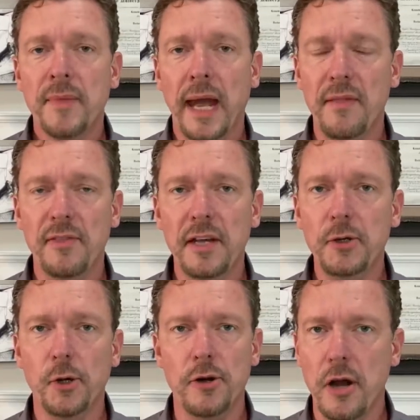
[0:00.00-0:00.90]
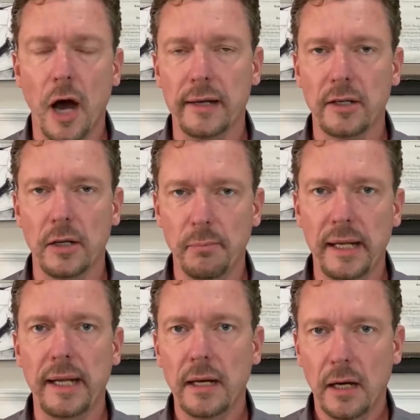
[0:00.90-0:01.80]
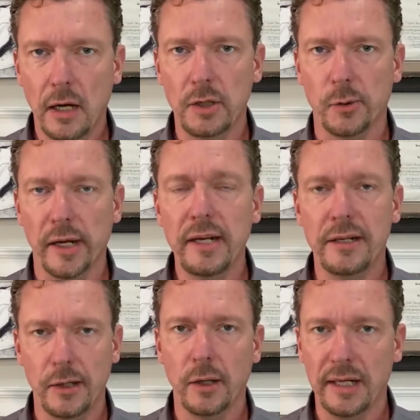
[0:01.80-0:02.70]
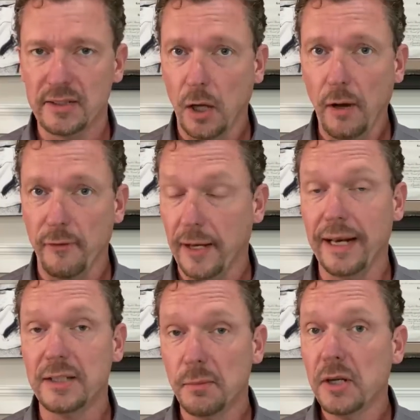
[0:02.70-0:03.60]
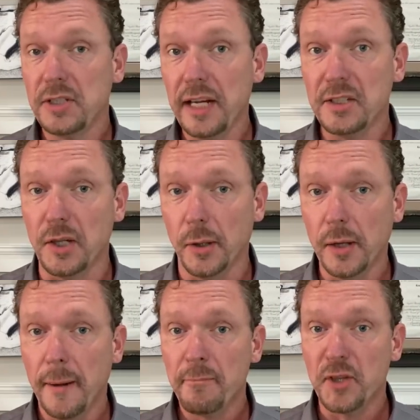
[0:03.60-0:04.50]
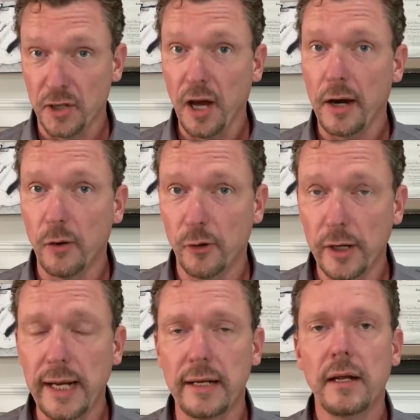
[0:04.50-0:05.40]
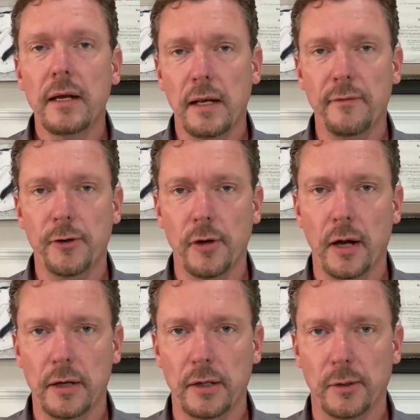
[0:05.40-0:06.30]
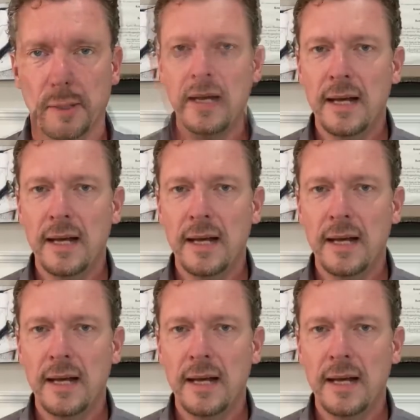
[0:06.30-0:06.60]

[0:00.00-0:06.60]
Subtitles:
And then you're not going to be hungry nearly as often. And it's much easier to not overeat if you're not hungry.